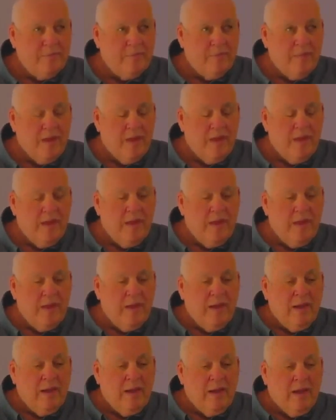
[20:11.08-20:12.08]

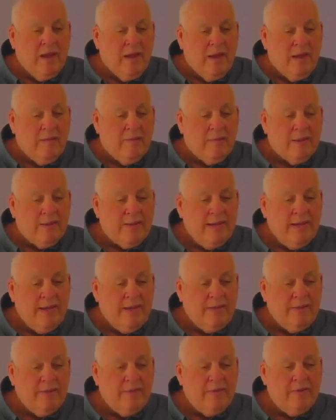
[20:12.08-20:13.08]
I want to
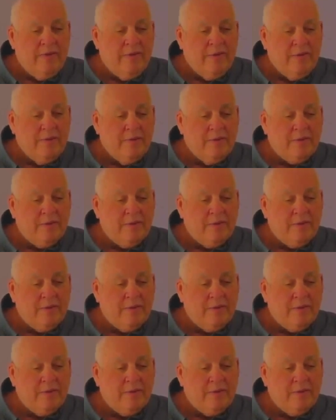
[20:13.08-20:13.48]
take you to